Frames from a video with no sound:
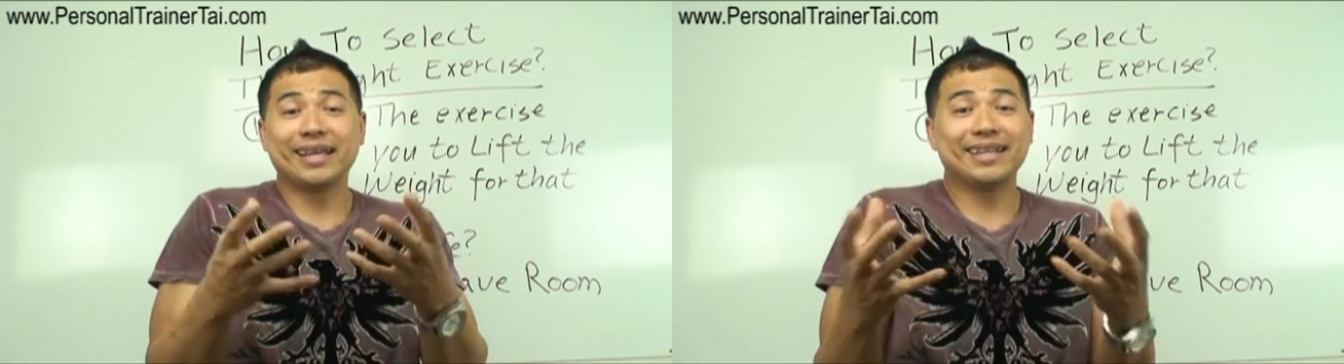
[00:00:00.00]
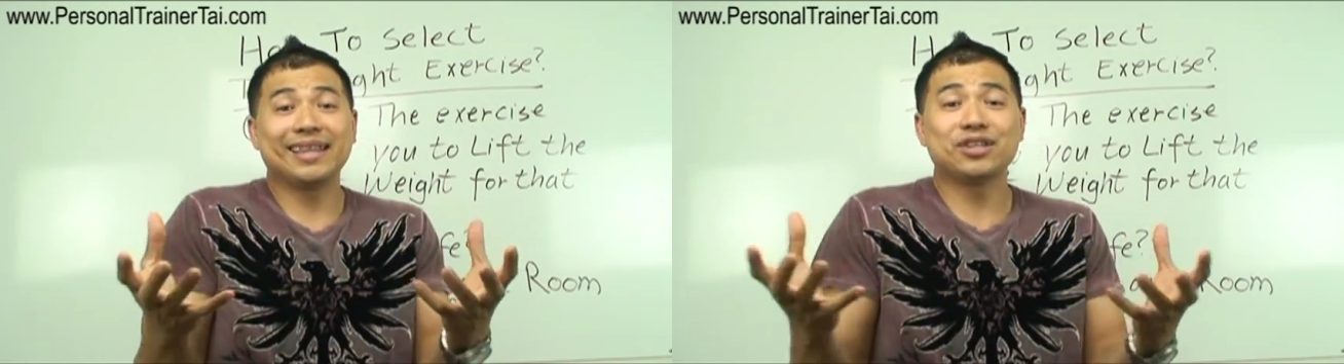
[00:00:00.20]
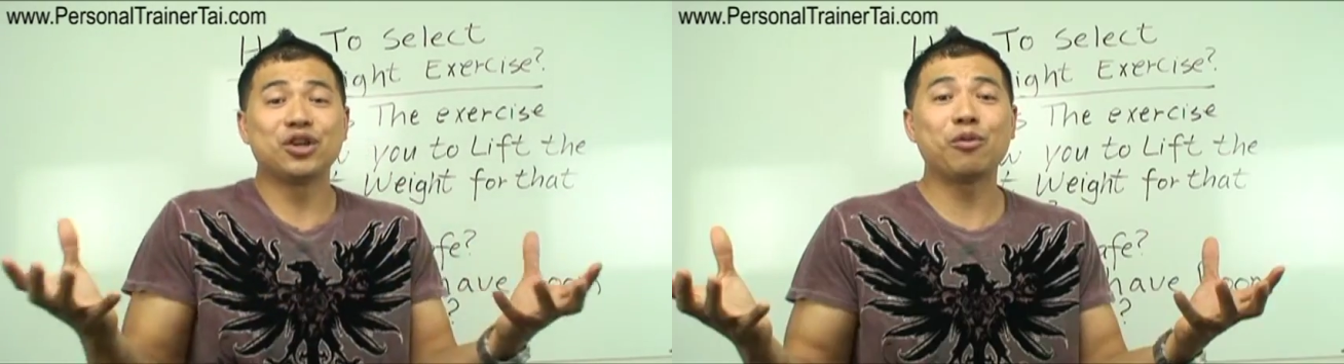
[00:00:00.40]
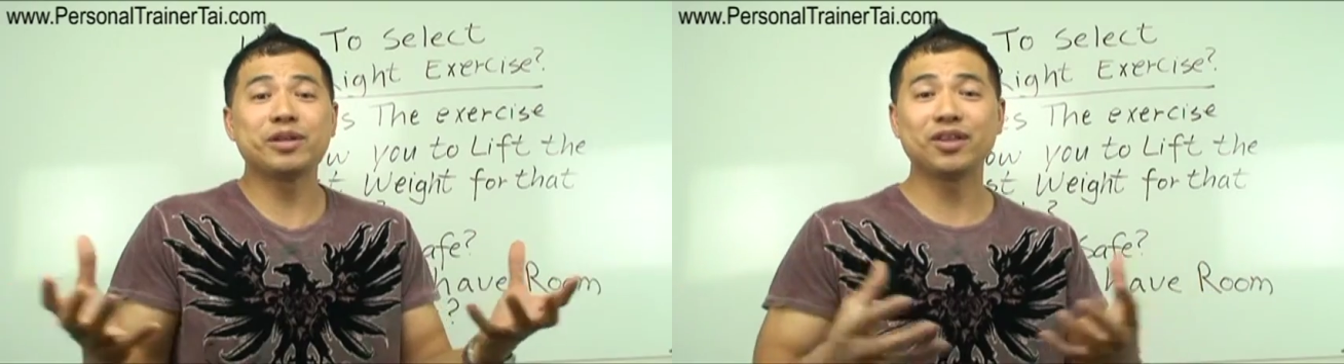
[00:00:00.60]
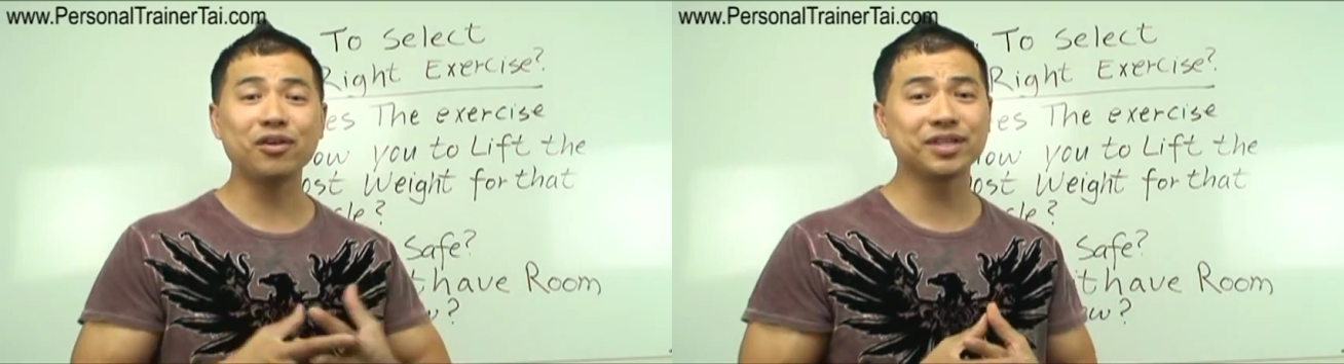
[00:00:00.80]
It, there's no
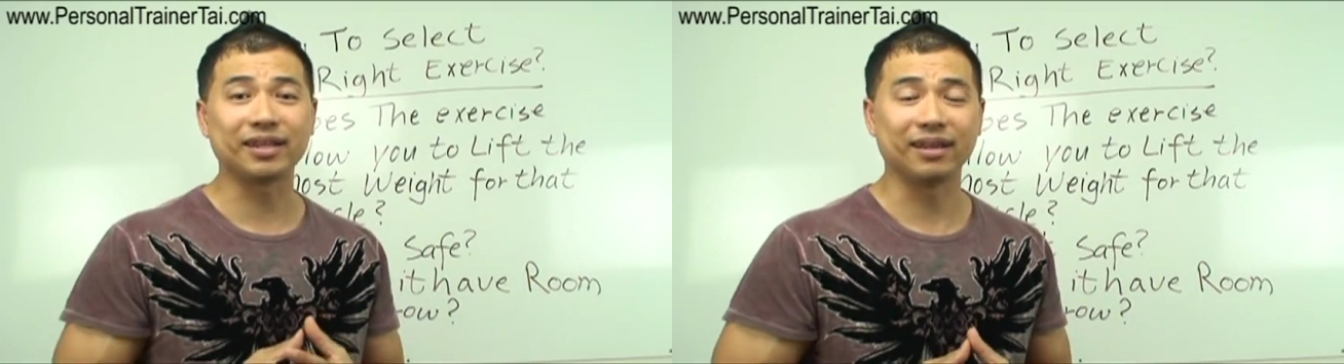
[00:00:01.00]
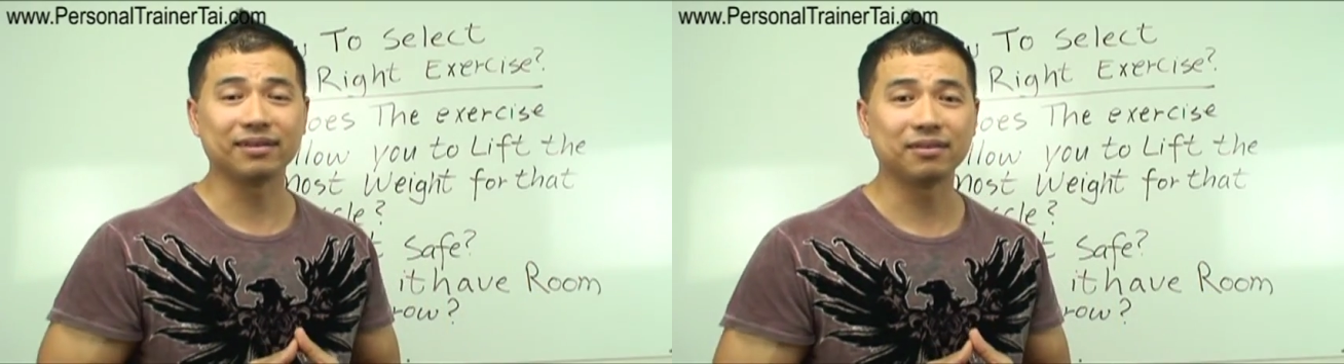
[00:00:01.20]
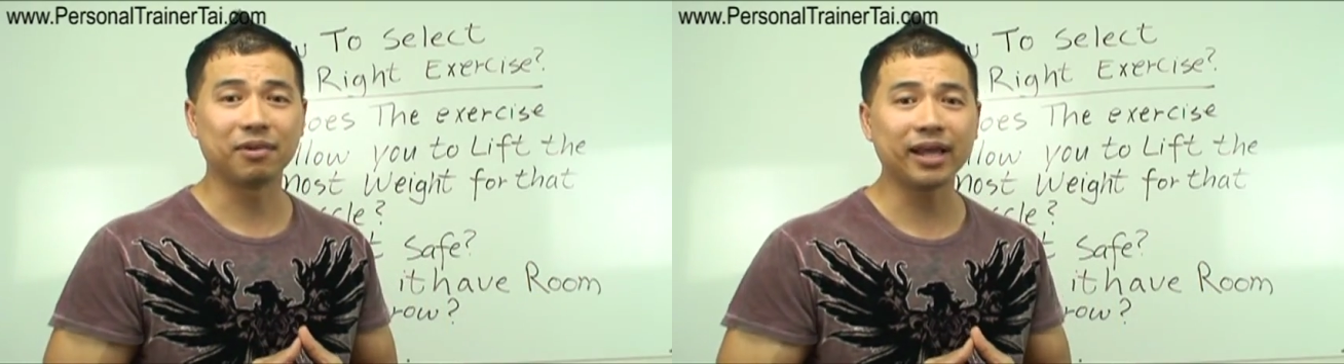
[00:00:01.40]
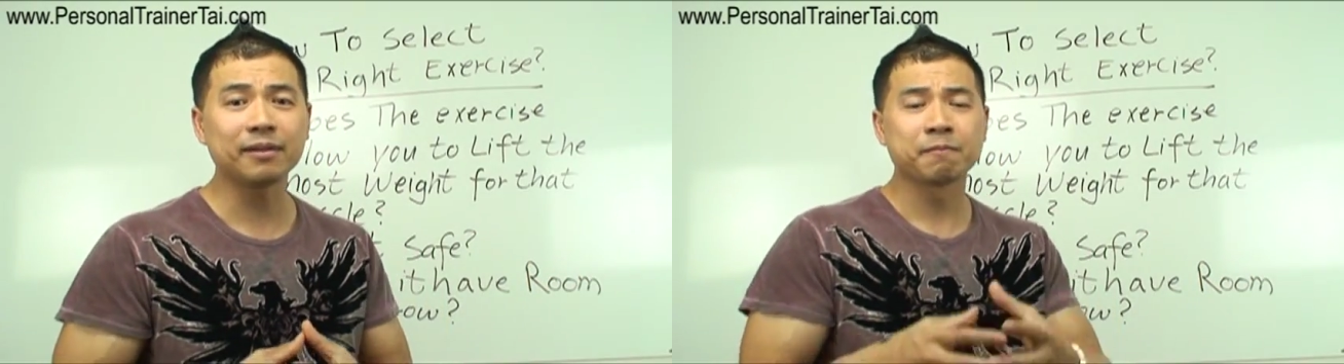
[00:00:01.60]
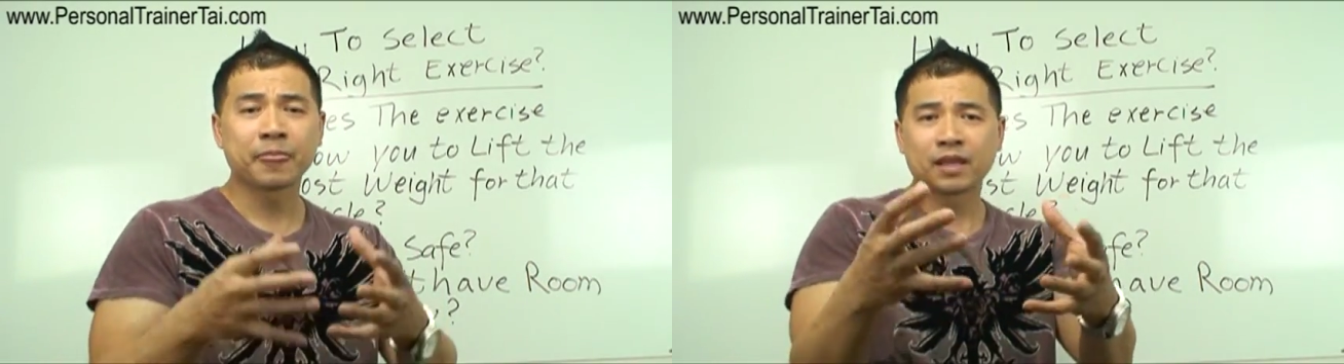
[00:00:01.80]
results in it, right?